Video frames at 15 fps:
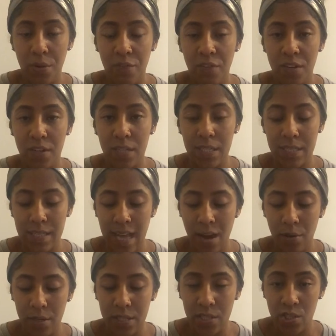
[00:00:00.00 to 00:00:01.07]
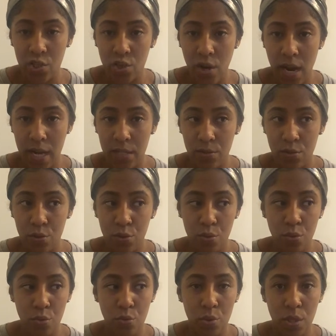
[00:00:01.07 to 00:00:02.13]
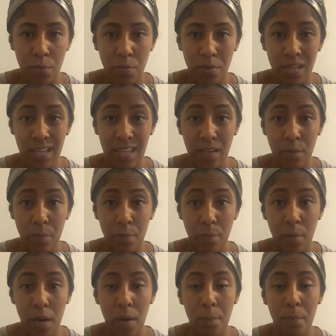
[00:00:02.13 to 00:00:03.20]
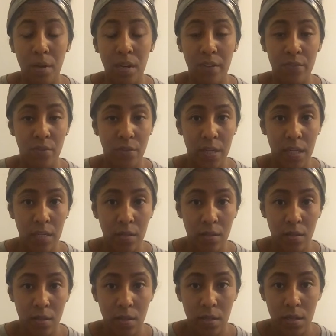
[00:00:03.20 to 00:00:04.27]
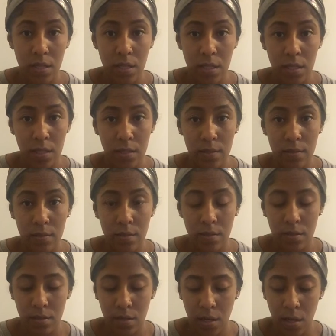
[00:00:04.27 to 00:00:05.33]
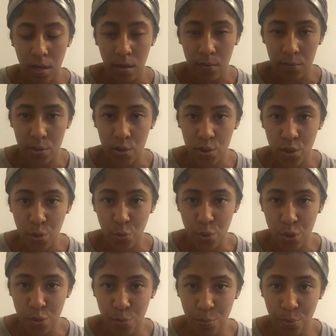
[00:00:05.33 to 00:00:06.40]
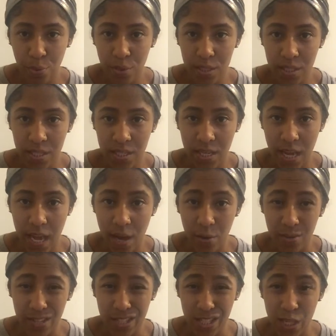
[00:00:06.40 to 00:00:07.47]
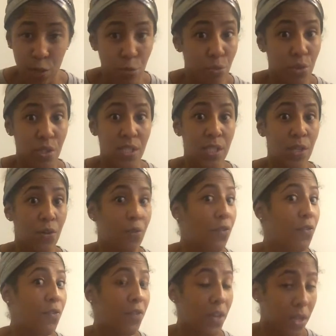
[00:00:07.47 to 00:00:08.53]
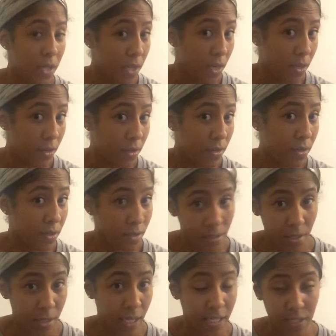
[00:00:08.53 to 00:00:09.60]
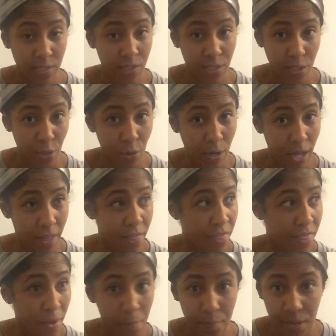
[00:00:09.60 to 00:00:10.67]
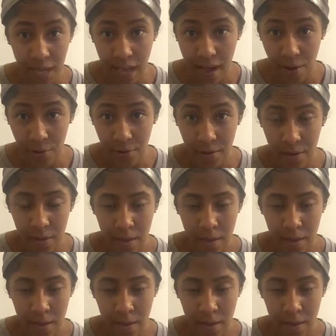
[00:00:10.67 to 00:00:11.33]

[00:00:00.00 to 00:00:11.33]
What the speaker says: figure these out is try to completely obliterate these. So when you push it down, can you still feel it? Like, is it still like thumping out?